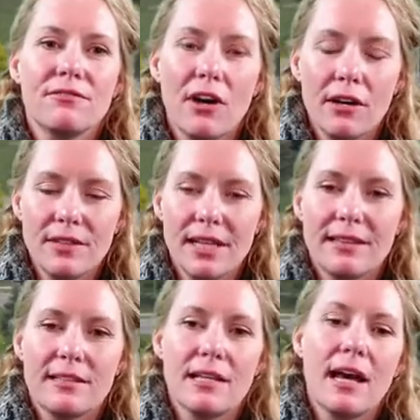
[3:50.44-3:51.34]
involved at
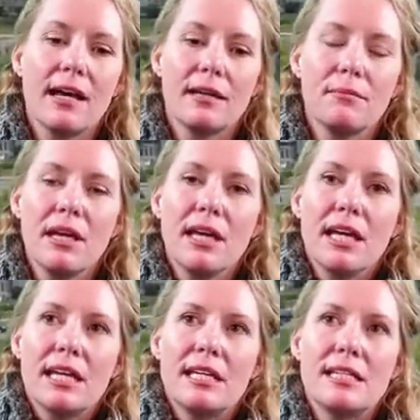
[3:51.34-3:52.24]
that time,
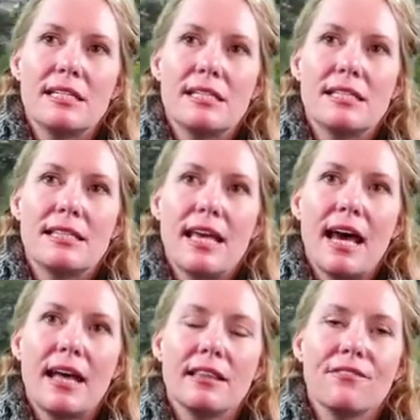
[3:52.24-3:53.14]
is
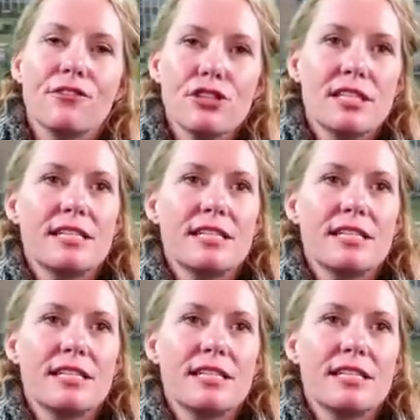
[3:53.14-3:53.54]
that the first